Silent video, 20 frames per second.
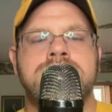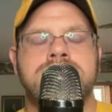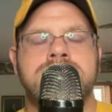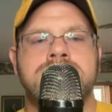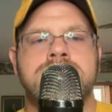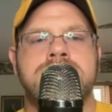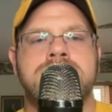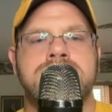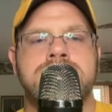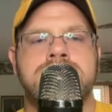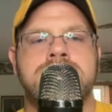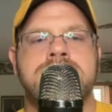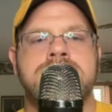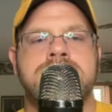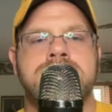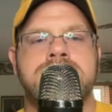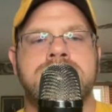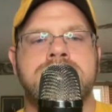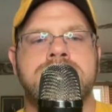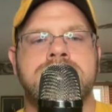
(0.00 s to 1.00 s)

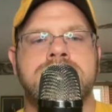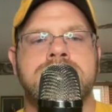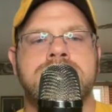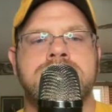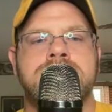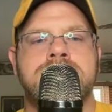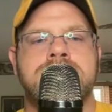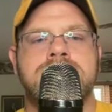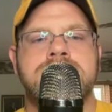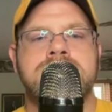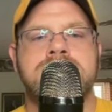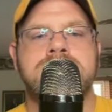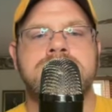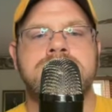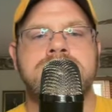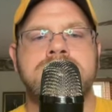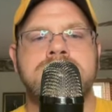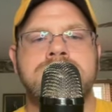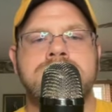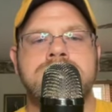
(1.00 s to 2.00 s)

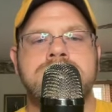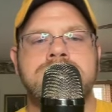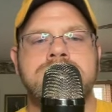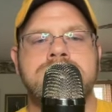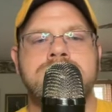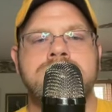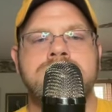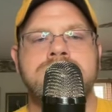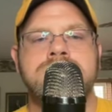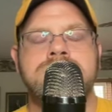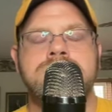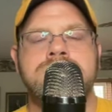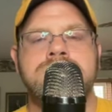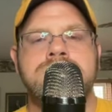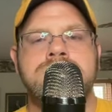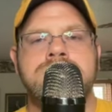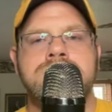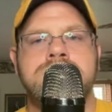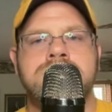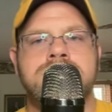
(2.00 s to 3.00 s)

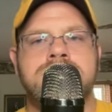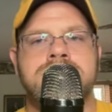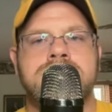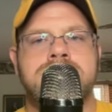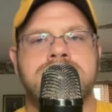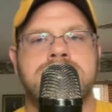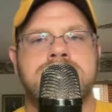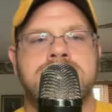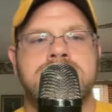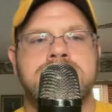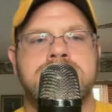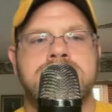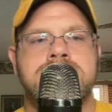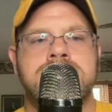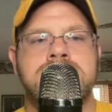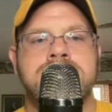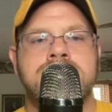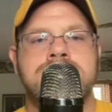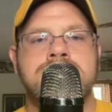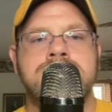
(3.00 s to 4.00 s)

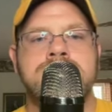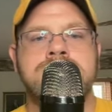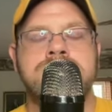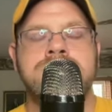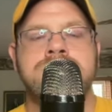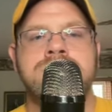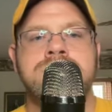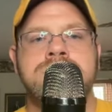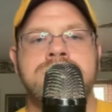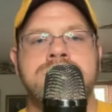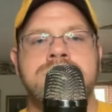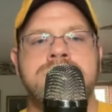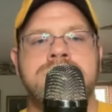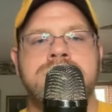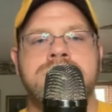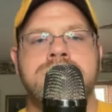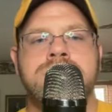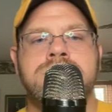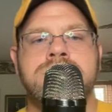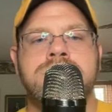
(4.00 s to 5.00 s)

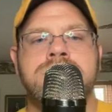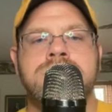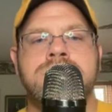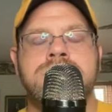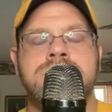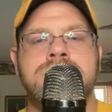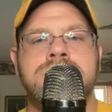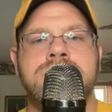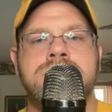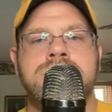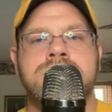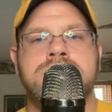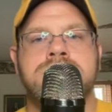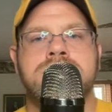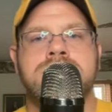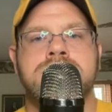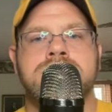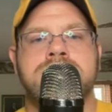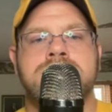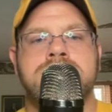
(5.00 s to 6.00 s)

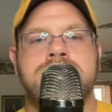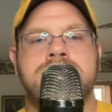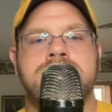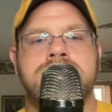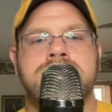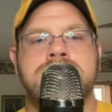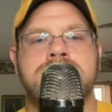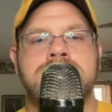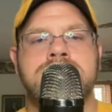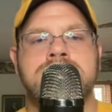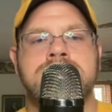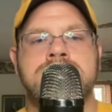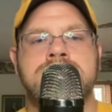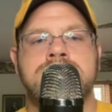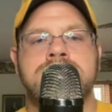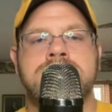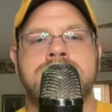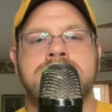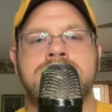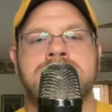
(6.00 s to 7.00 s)

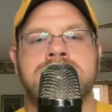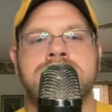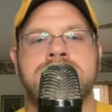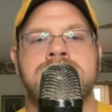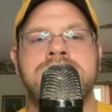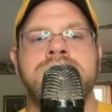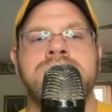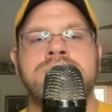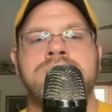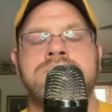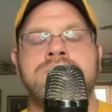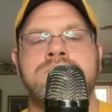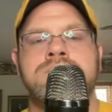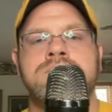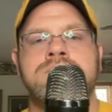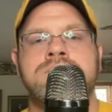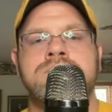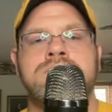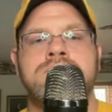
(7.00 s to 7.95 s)
[no speech]